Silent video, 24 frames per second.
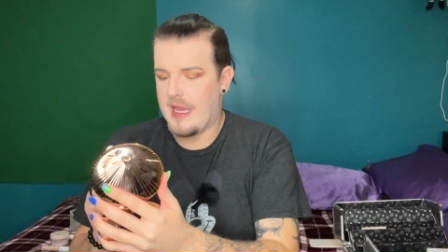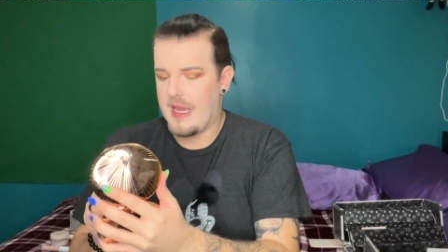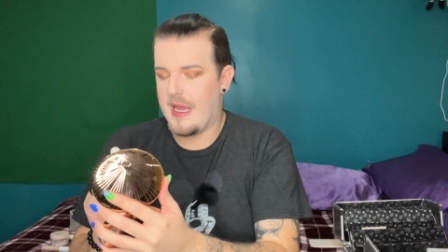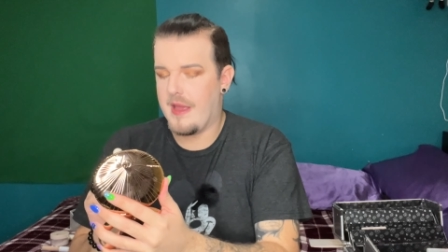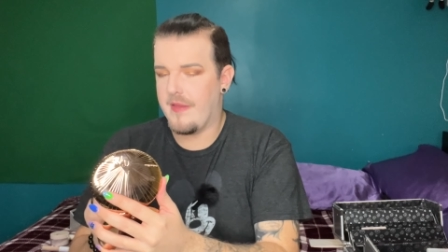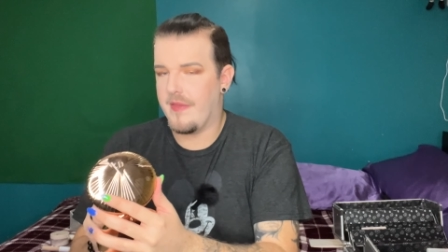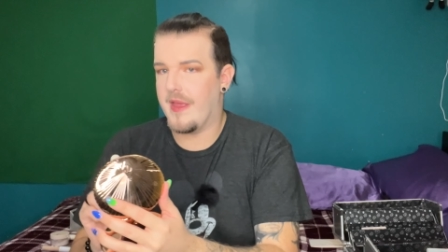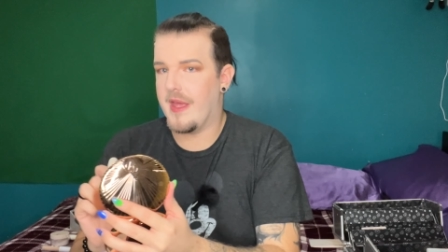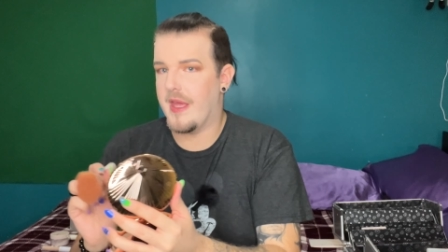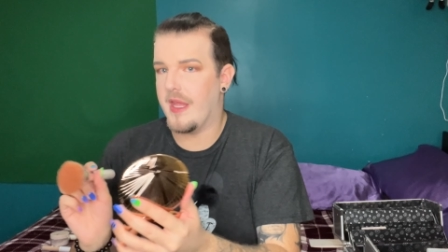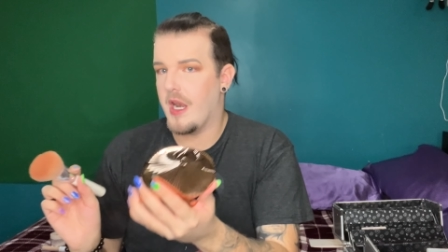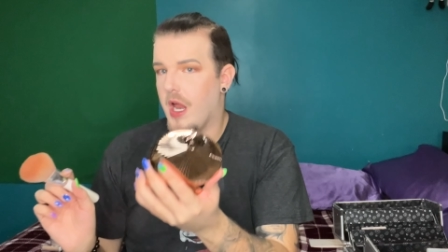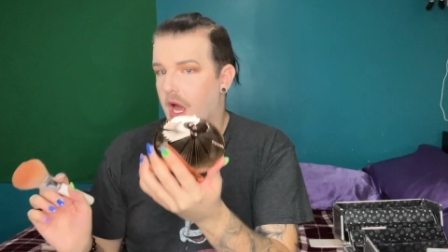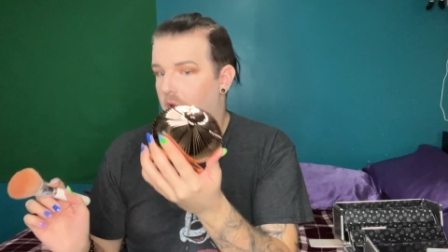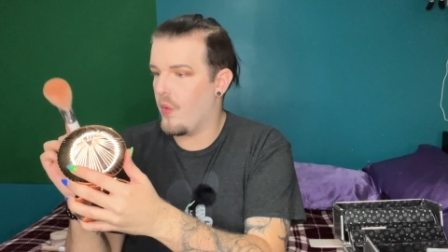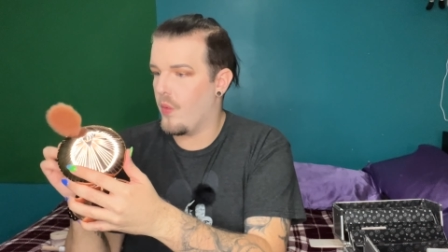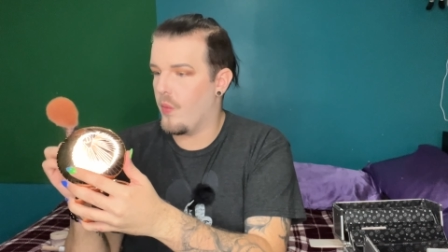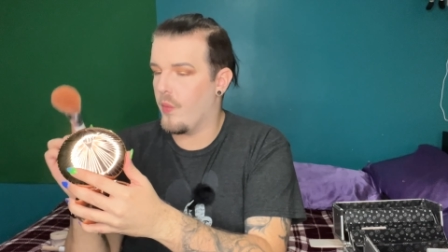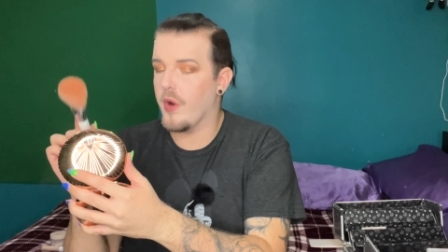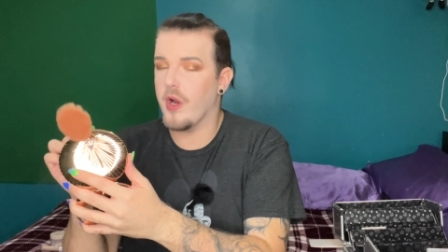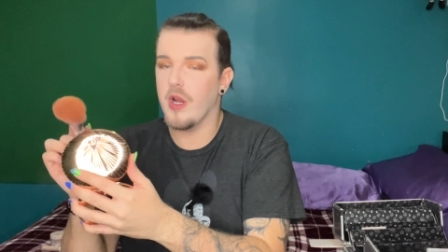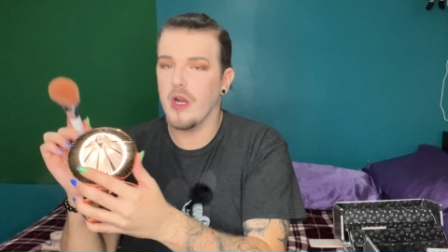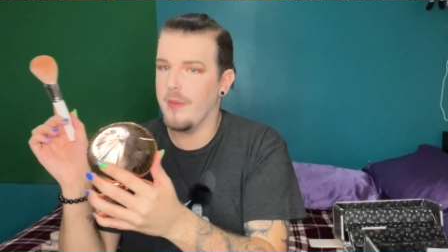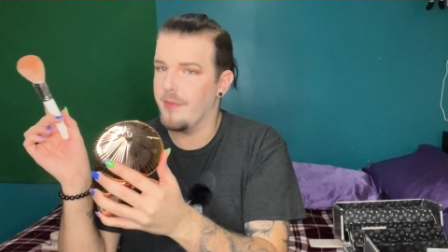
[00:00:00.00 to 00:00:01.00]
And then
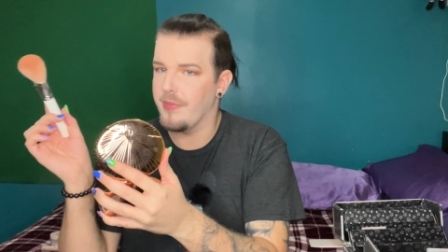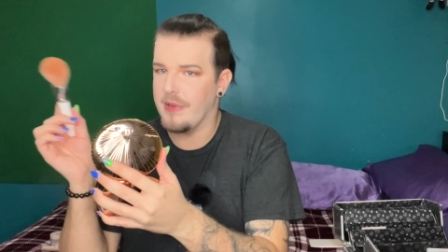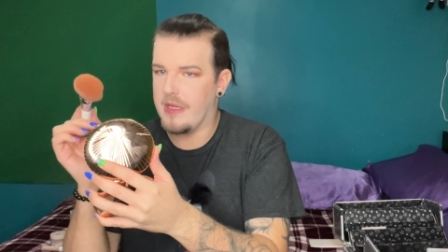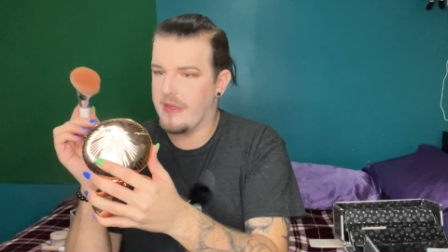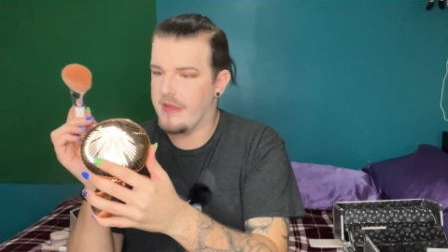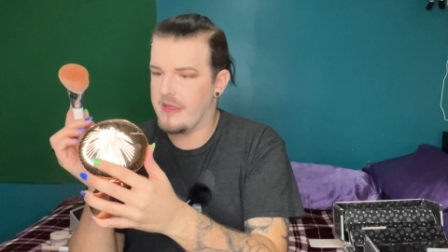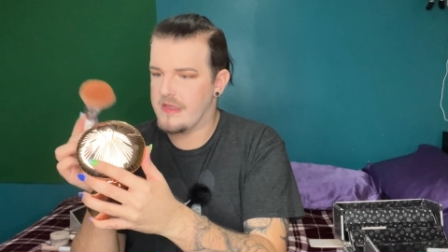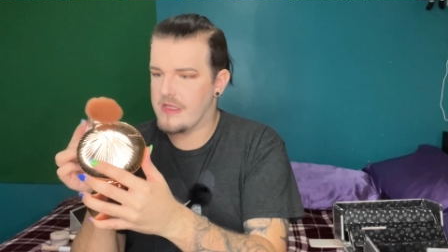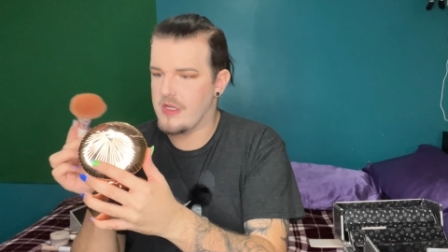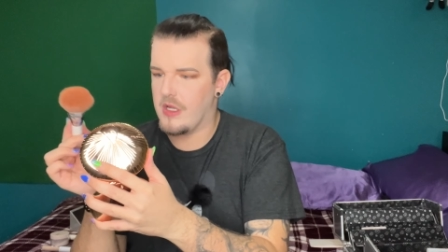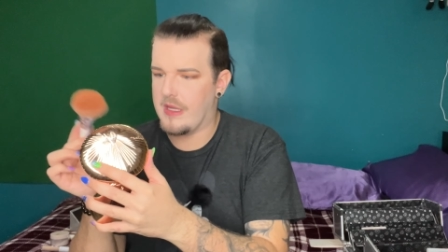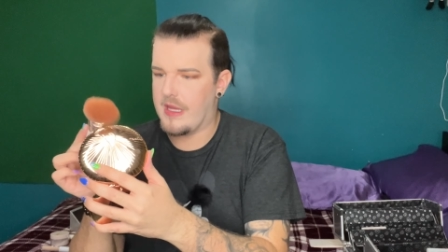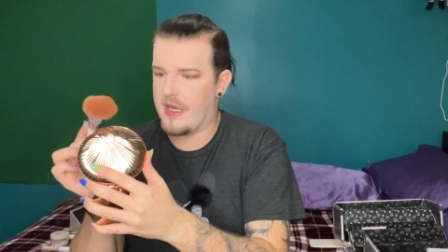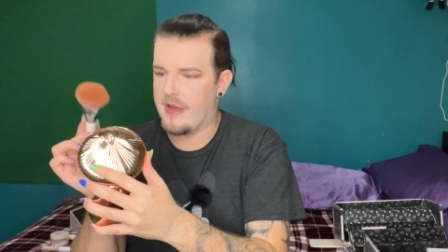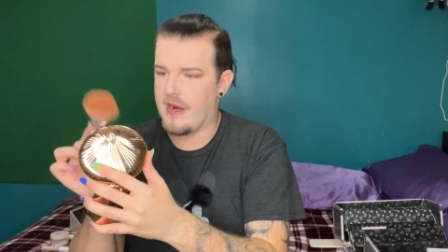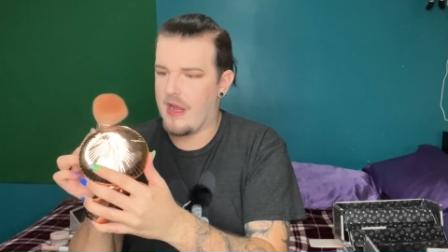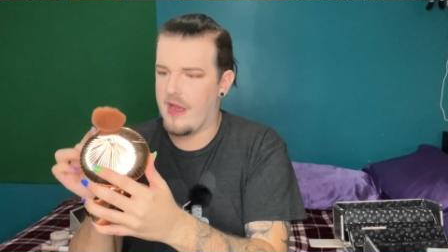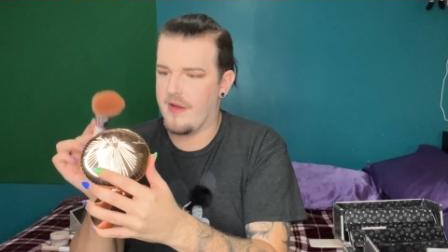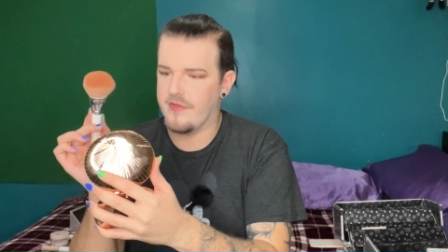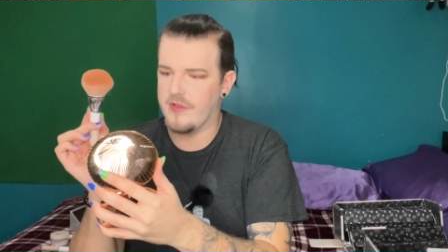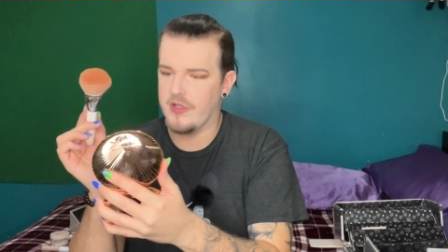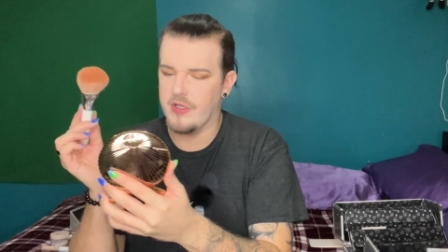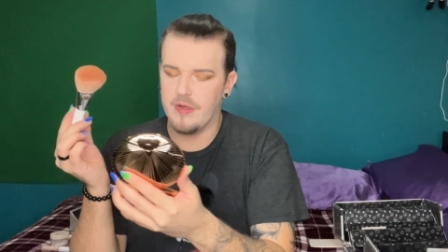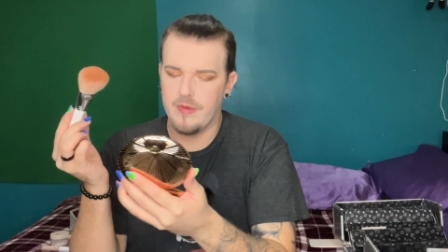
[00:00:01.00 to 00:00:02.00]
we're gonna blend this all out
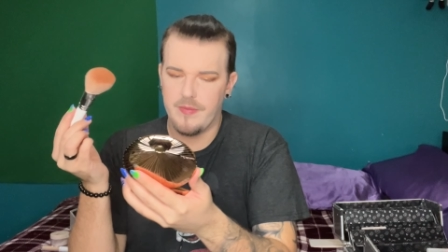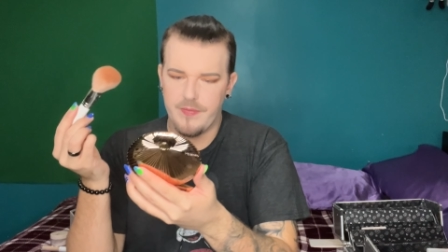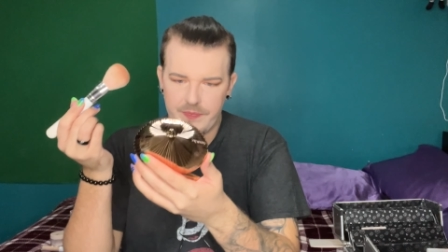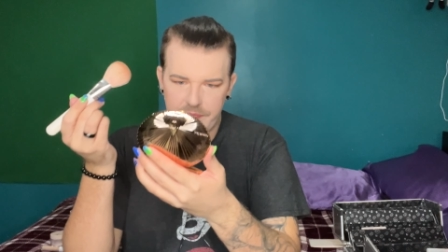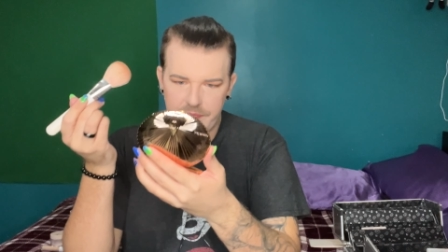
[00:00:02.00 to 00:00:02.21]
after.